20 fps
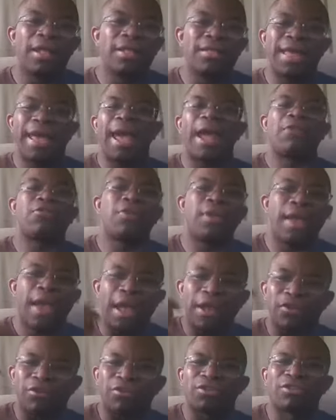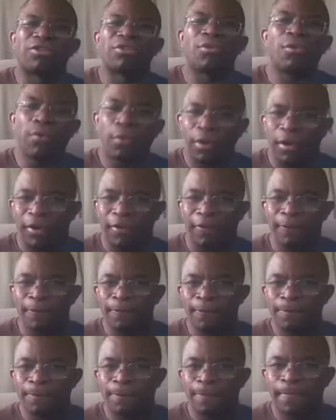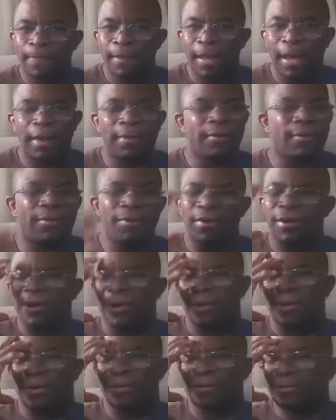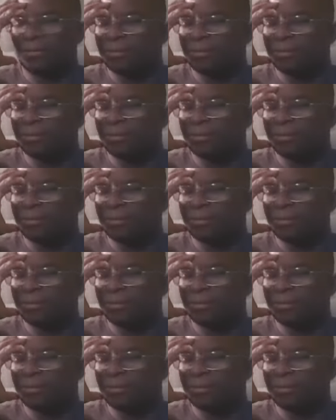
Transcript: they actually had a story, and oh,